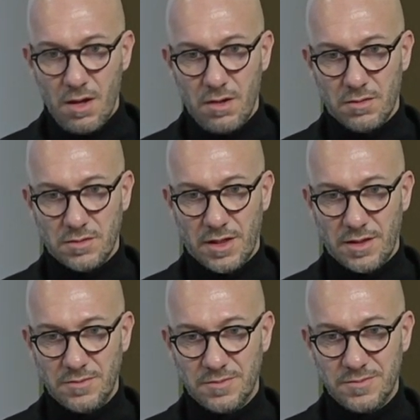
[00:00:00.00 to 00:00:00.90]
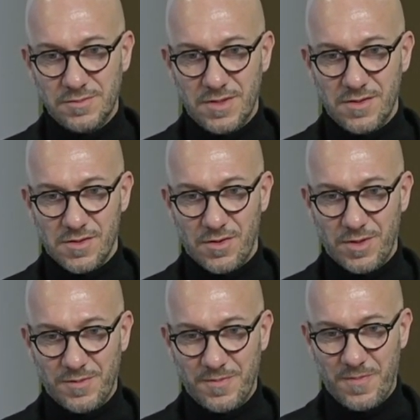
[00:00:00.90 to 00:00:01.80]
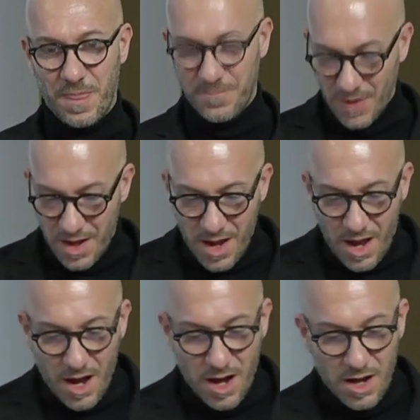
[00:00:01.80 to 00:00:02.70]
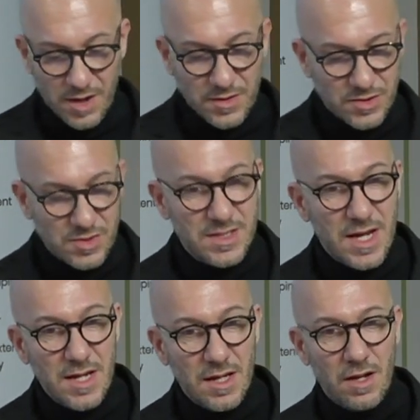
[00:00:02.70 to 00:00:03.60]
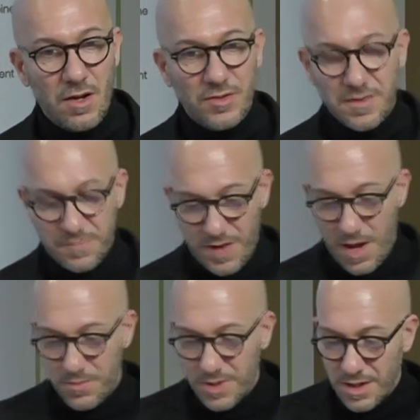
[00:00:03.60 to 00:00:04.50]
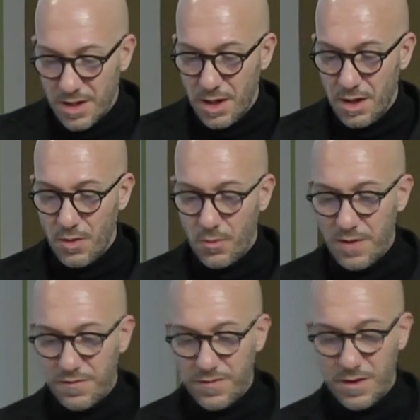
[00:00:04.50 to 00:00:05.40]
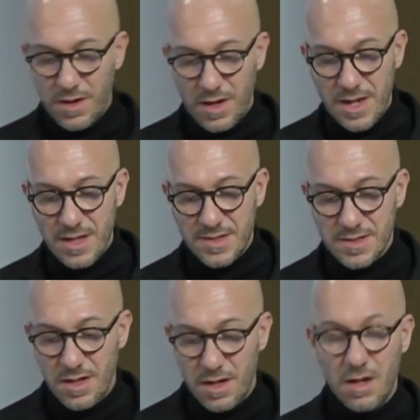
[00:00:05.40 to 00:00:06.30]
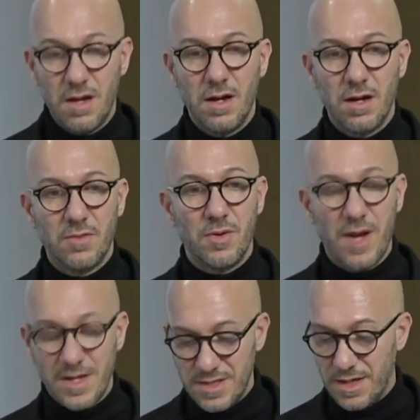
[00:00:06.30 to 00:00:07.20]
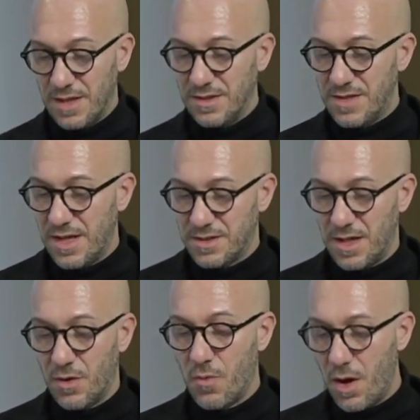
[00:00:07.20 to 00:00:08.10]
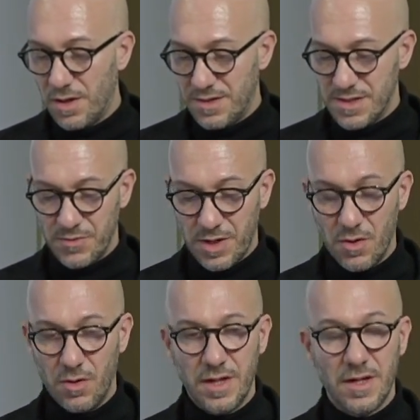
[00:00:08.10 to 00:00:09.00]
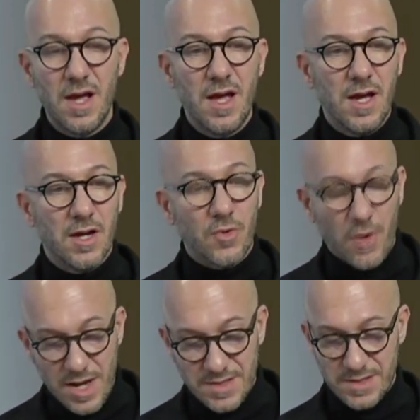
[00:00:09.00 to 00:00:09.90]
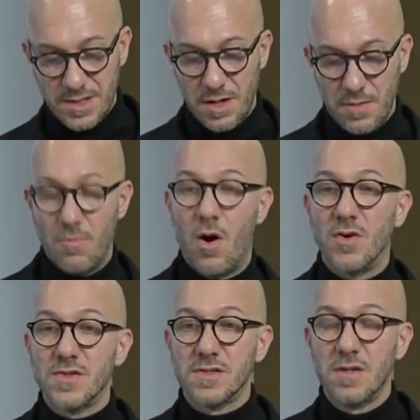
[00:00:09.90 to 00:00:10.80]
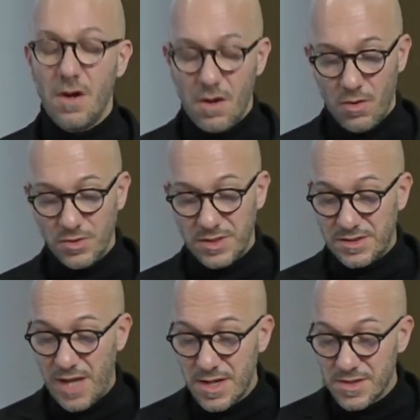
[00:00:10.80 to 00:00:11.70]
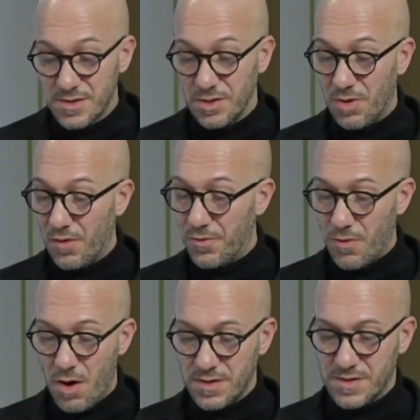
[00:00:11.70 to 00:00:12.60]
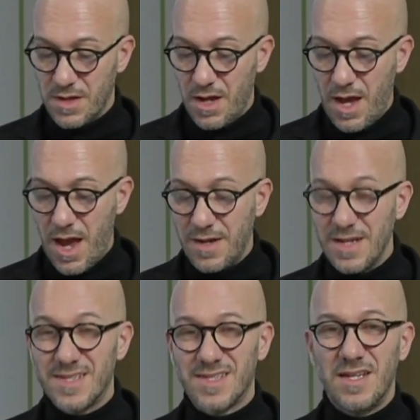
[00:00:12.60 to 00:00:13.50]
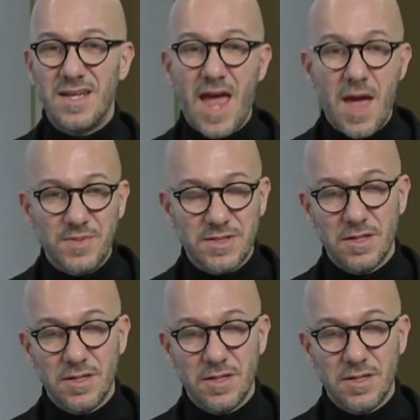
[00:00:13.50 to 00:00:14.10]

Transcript: Okay, sorry. Today, Loden fabric, with its chromatic and tactile qualities recalling grass, moss, or the texture of rocks, and its napped,